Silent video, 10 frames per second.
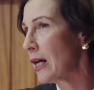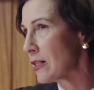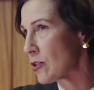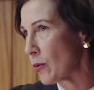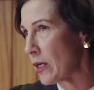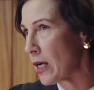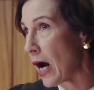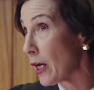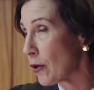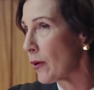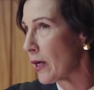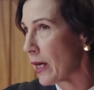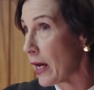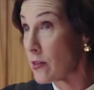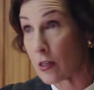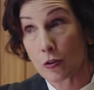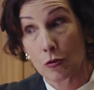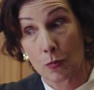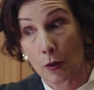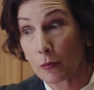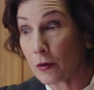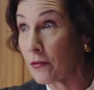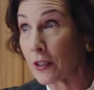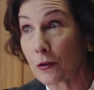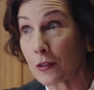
last week arguing a case and you spoke perfectly